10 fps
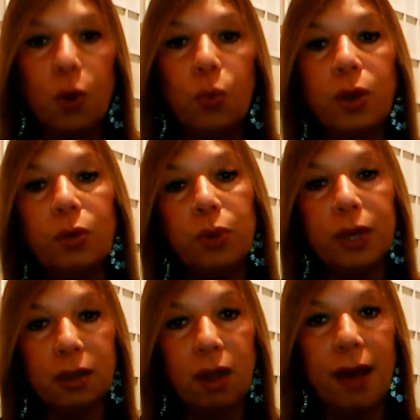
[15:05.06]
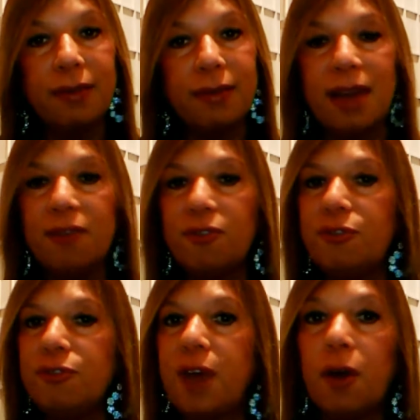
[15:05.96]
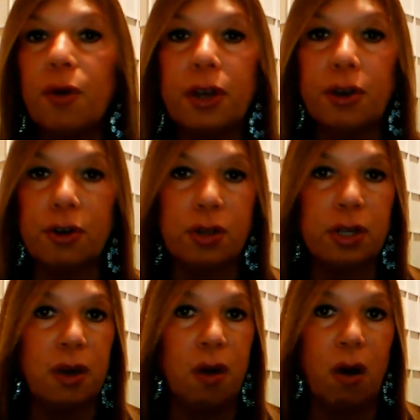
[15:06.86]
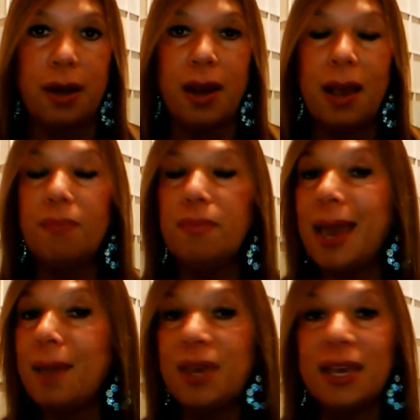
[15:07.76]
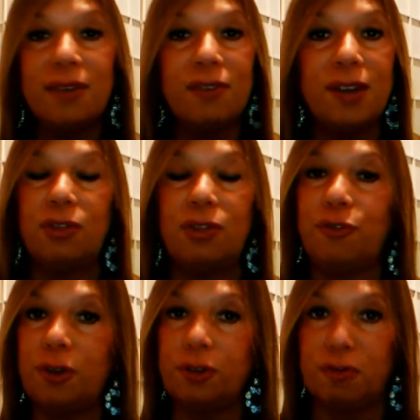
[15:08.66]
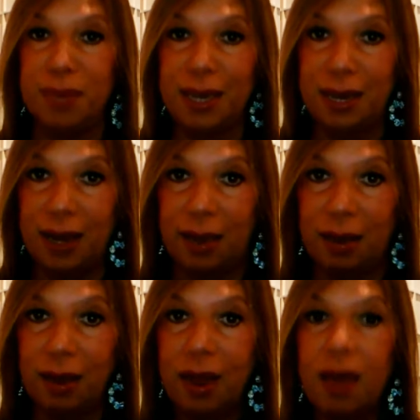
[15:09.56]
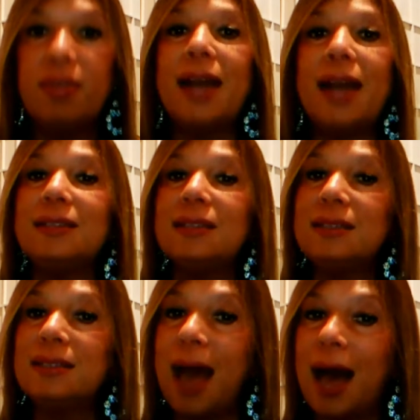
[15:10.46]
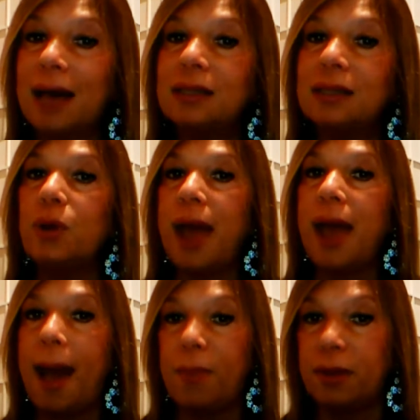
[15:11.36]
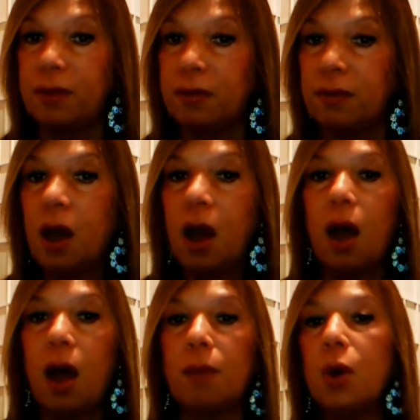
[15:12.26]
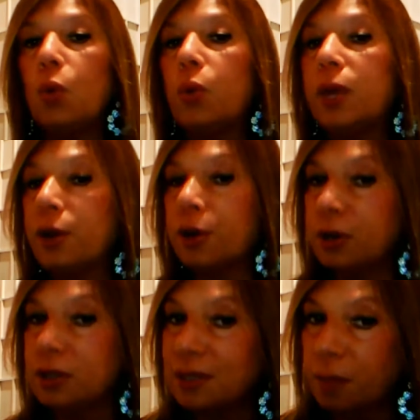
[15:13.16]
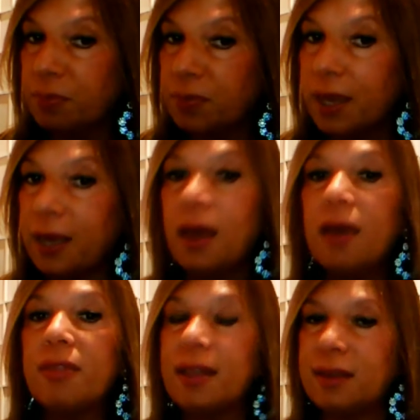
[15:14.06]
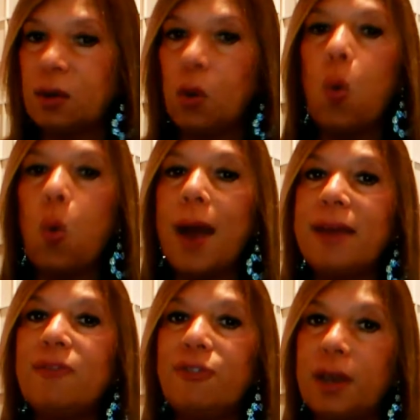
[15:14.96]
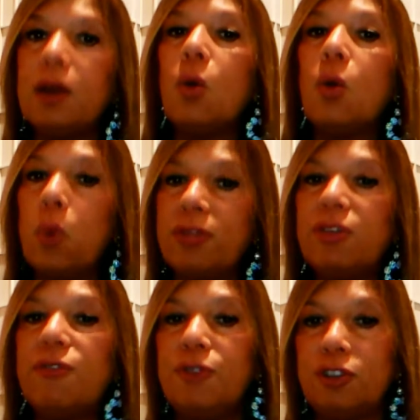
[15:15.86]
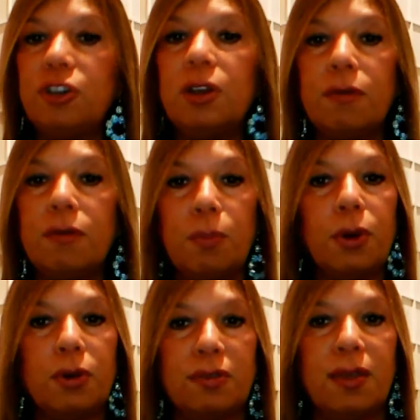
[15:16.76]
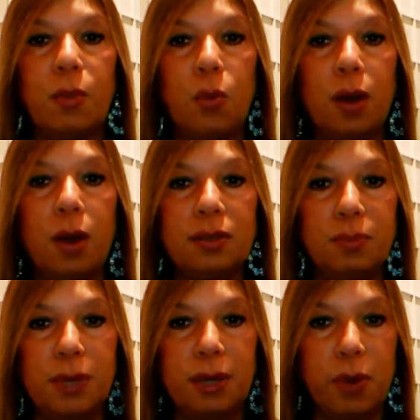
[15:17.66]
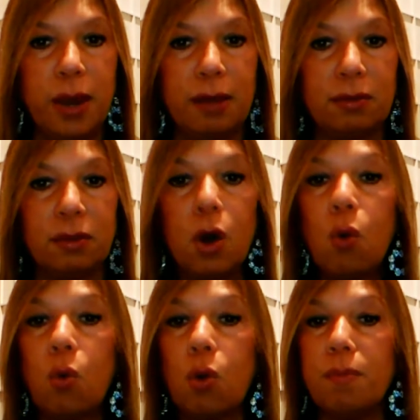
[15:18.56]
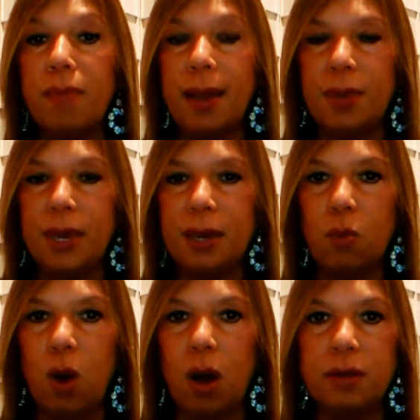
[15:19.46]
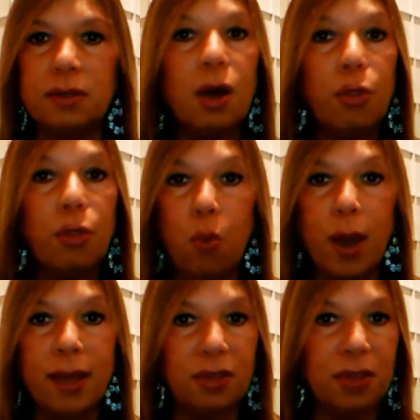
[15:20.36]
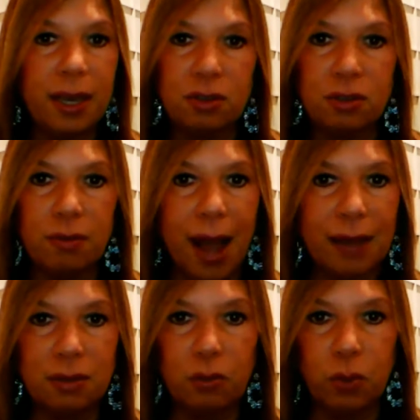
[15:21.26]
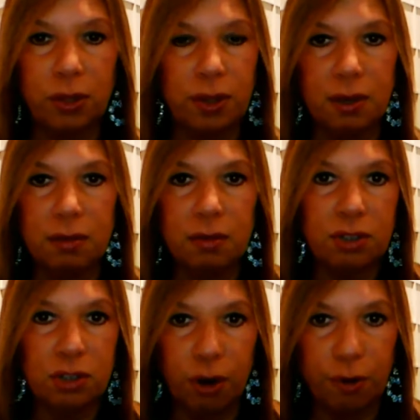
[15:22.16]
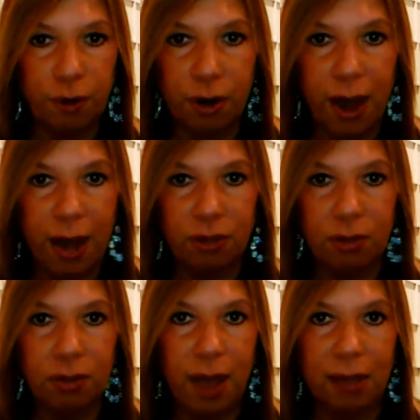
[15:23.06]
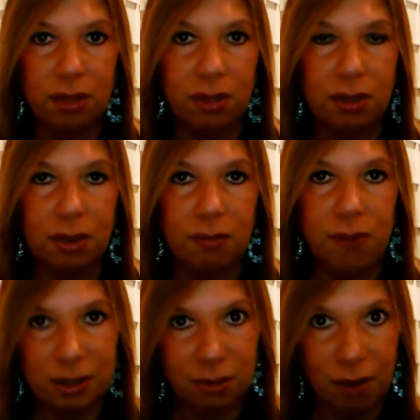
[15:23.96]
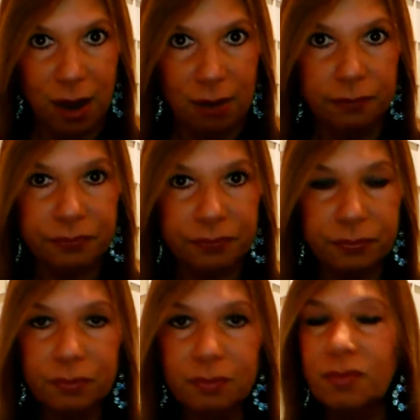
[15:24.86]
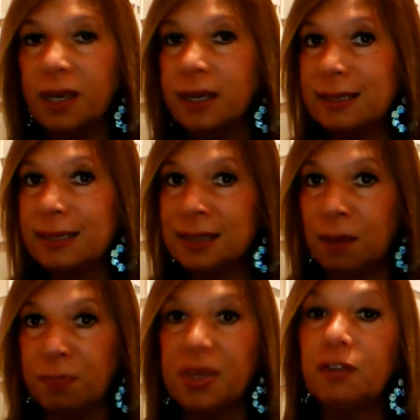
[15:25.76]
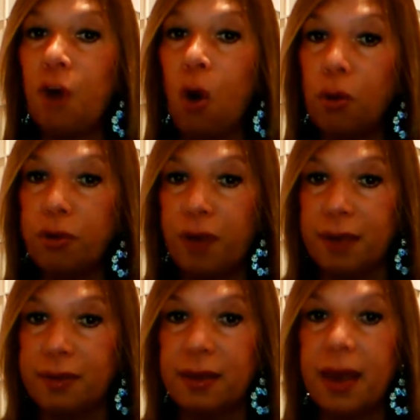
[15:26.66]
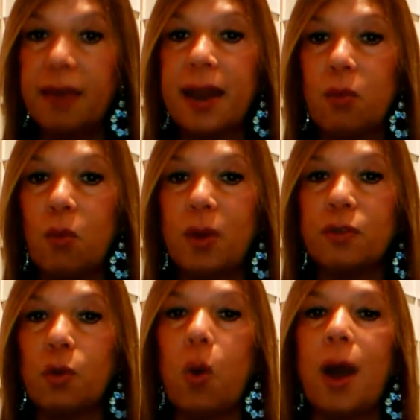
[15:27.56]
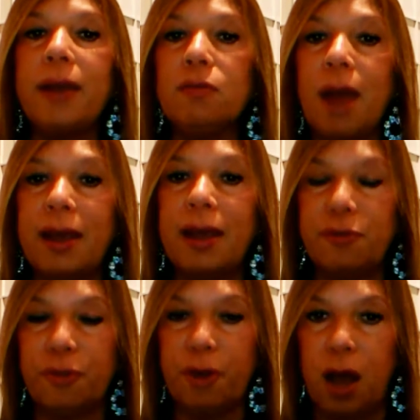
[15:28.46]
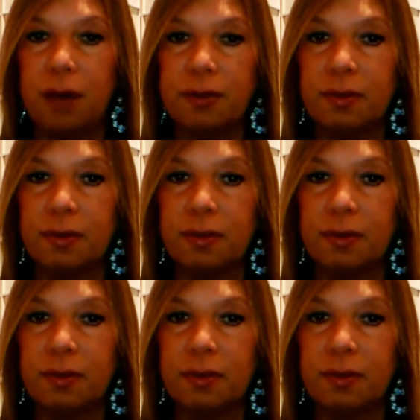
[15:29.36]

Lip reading: we realize that very early on, maybe even at the first meeting, that is exactly what happened. We heard something that didn't quite fit with the vision of the person that we want to be with, or maybe it was the way that they interacted with the server at the restaurant. Something told us that it wasn't quite right for us.